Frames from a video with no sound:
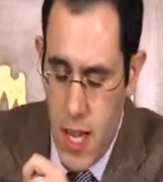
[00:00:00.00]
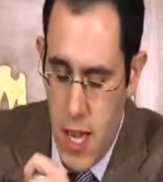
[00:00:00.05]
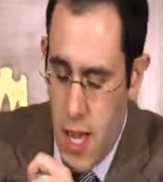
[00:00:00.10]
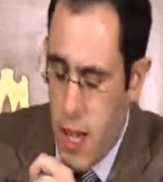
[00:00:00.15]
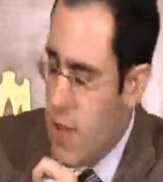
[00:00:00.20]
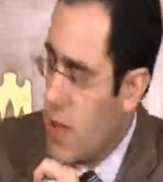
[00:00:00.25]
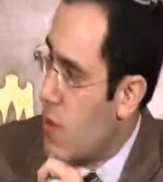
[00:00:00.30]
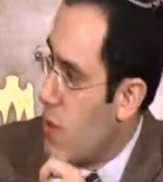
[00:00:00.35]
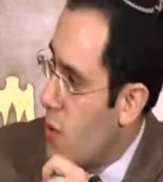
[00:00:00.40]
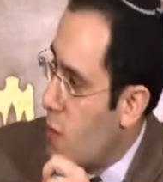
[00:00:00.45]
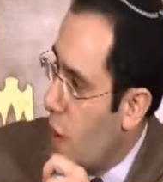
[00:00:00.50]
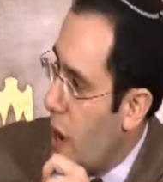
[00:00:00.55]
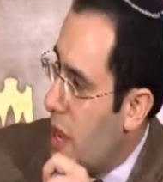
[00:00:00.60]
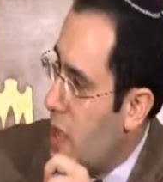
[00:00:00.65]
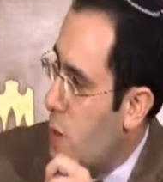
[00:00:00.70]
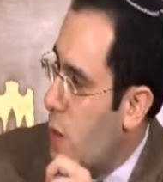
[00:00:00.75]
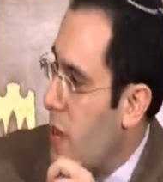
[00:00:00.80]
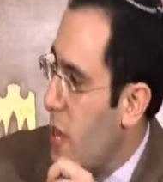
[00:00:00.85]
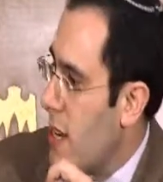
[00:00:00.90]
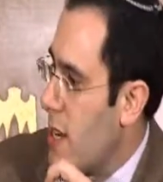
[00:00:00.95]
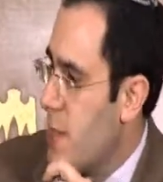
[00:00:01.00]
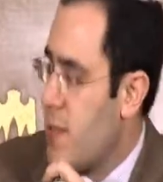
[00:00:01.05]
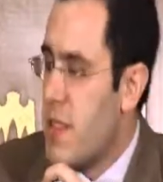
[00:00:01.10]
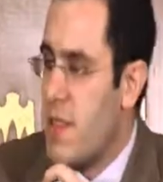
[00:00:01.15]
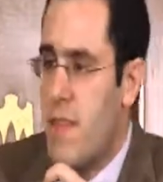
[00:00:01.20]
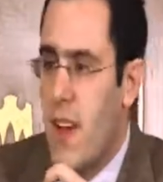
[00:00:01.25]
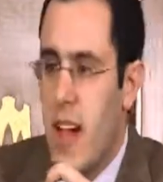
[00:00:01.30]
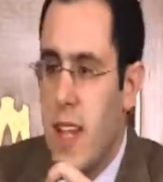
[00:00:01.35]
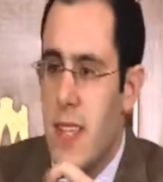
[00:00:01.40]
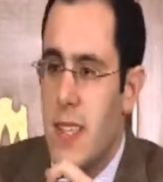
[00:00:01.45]
And so the way that we end up
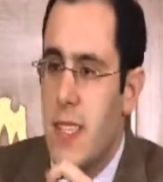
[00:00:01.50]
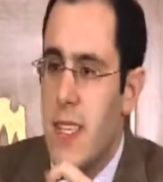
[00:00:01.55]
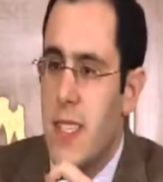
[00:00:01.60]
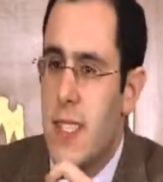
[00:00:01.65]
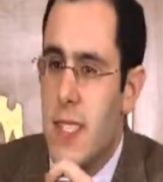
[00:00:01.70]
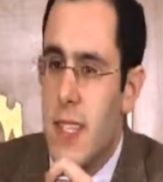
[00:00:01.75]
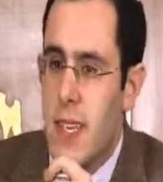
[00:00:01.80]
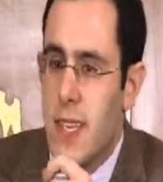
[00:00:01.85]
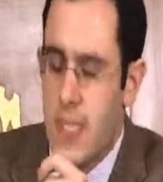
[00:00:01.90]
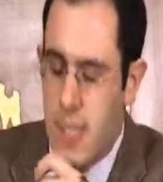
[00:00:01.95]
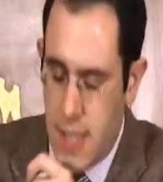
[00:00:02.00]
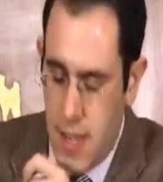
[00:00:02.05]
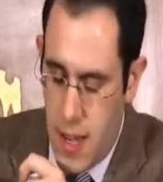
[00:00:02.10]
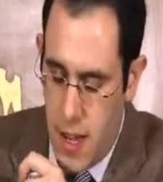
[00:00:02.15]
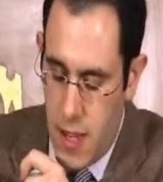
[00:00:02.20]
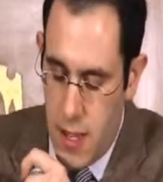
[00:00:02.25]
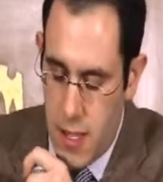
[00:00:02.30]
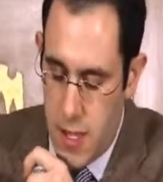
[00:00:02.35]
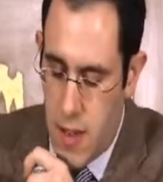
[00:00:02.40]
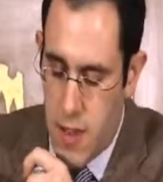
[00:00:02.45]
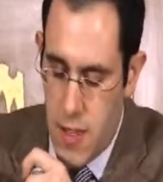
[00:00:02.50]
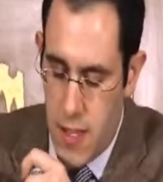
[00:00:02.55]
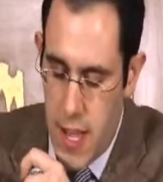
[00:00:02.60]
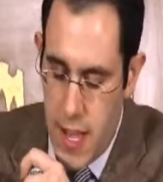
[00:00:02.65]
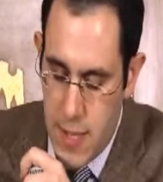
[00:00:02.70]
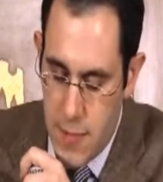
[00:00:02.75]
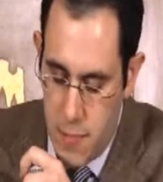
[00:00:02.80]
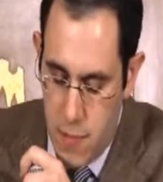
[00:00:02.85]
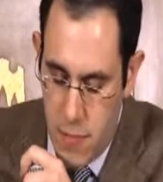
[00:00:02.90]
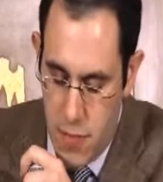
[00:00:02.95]
defining these things, the
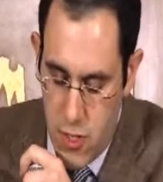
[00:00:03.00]
last